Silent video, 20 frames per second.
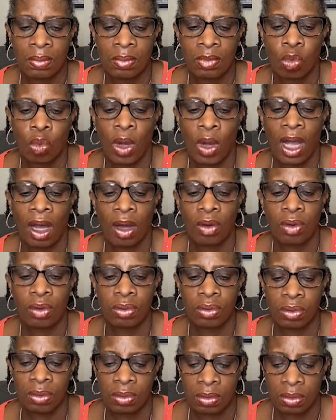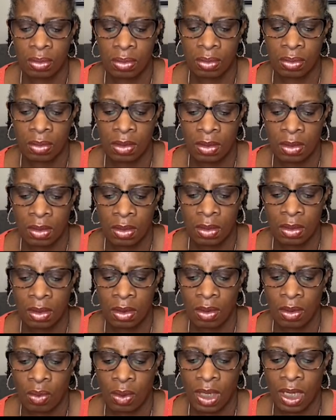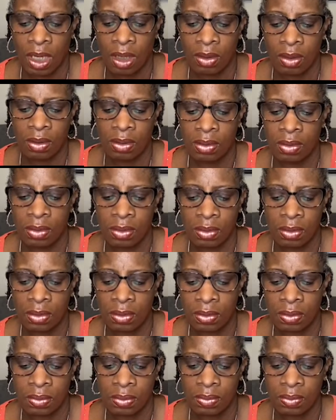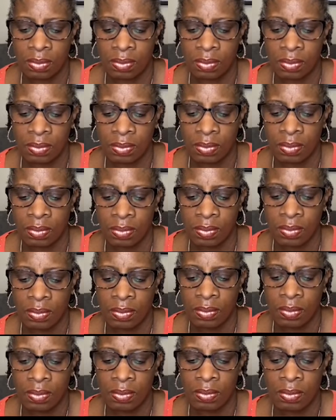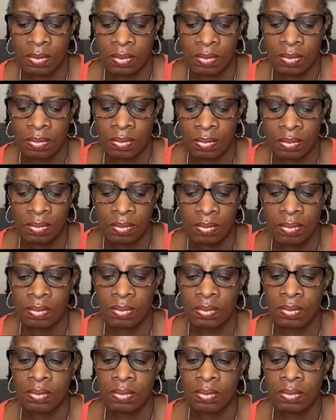Safe places for people. Um, I performed one time. I